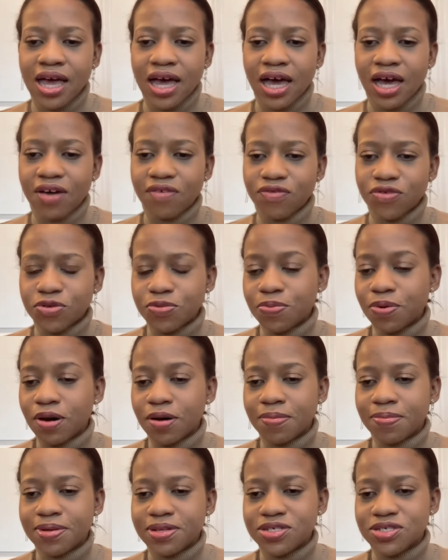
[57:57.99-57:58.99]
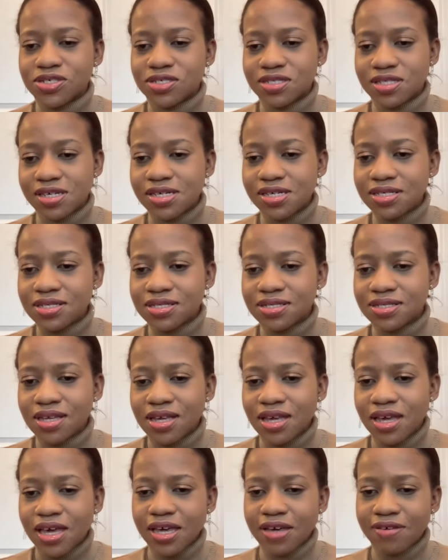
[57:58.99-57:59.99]
Have you published this?
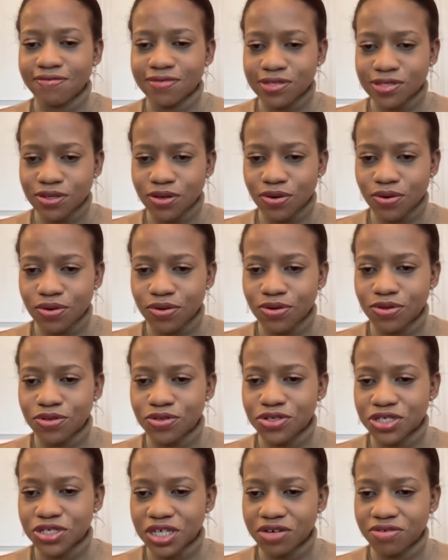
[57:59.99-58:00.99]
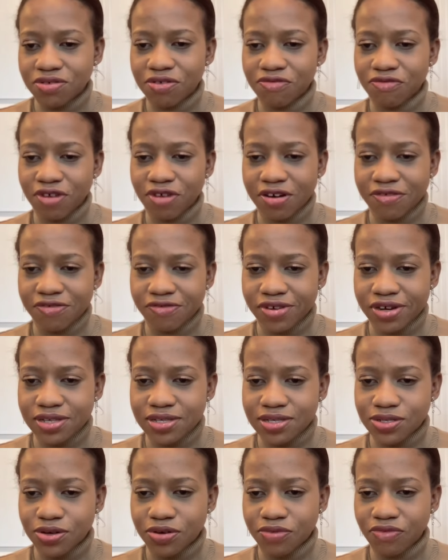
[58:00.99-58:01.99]
If so, could you share a
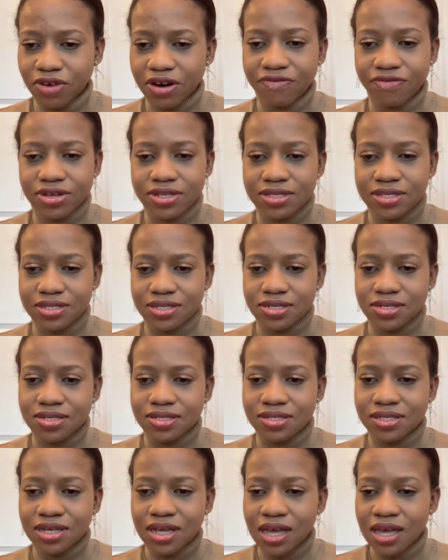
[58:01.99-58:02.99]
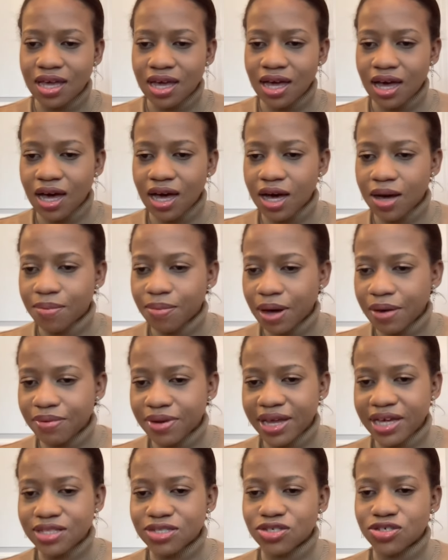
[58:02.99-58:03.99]
reference or references um, I
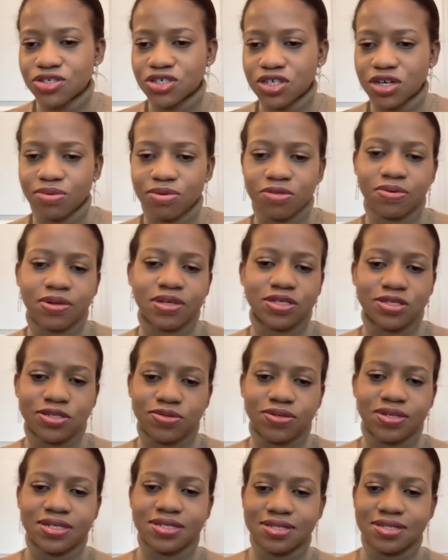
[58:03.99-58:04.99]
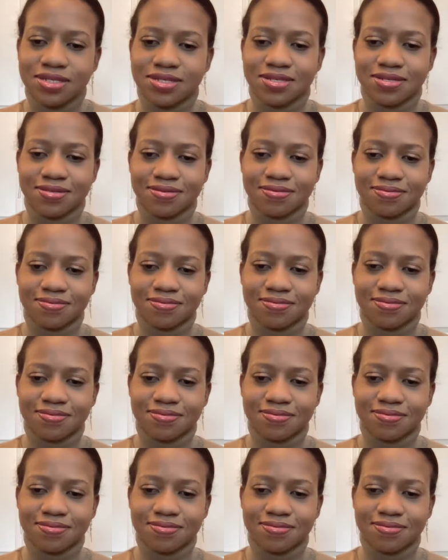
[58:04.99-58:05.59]
would like to share with my students?